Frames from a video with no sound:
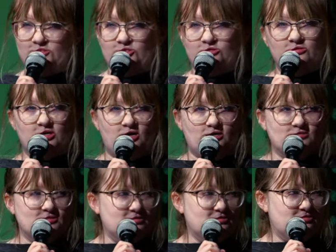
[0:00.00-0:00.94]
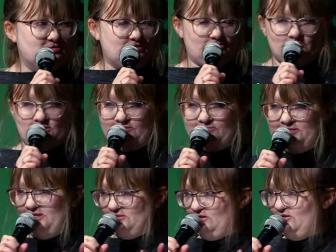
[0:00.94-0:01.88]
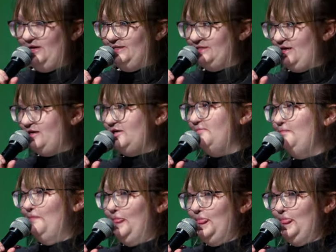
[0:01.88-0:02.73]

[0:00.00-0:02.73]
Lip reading: You guys sometimes get a little anxiety?